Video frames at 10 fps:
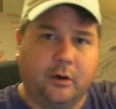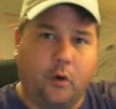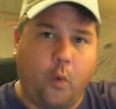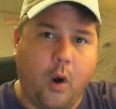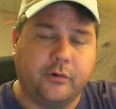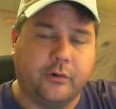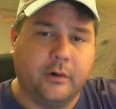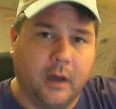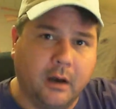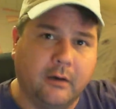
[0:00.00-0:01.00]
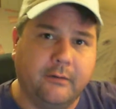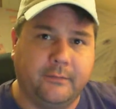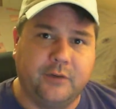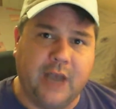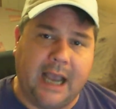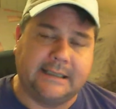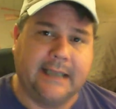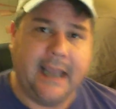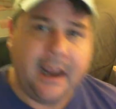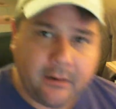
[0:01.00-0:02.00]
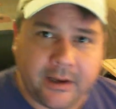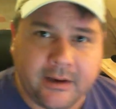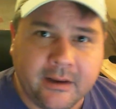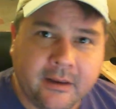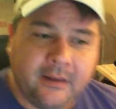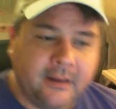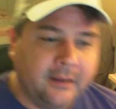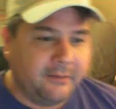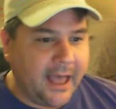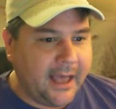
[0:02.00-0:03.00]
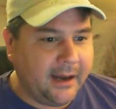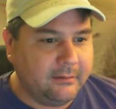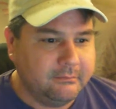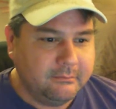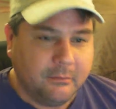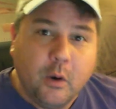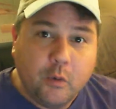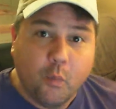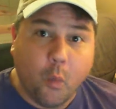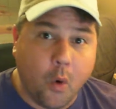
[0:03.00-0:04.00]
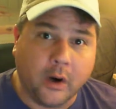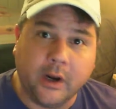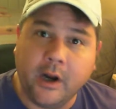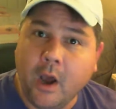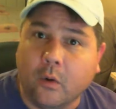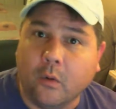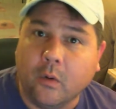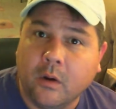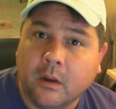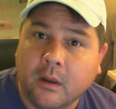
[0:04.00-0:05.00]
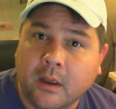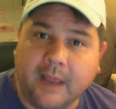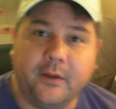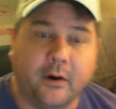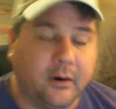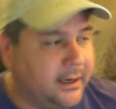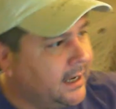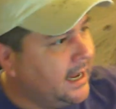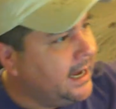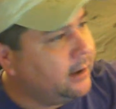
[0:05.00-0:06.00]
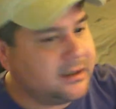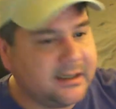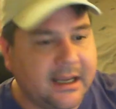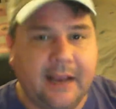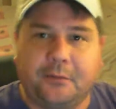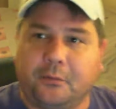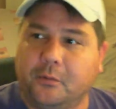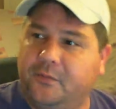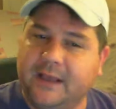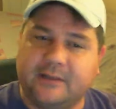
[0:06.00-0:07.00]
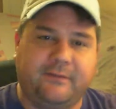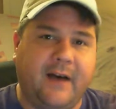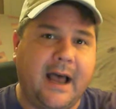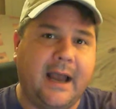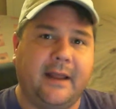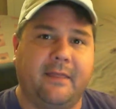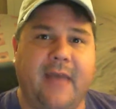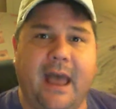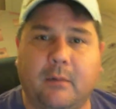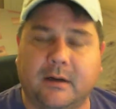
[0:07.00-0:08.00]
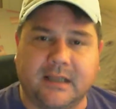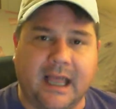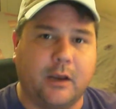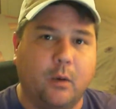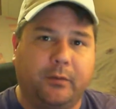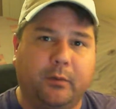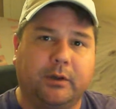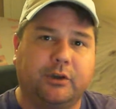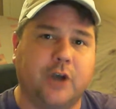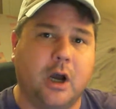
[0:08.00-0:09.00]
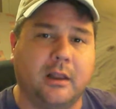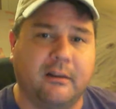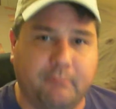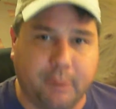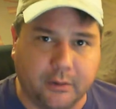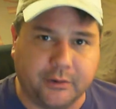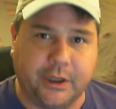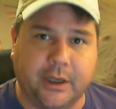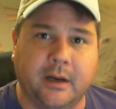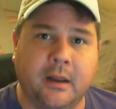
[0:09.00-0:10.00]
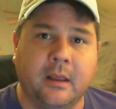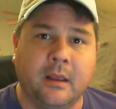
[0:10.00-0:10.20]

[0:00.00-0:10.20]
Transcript: quadrant of Jackson County that want to know. And they're hearsay through this vine and that one. It's like going through a jungle of bullshit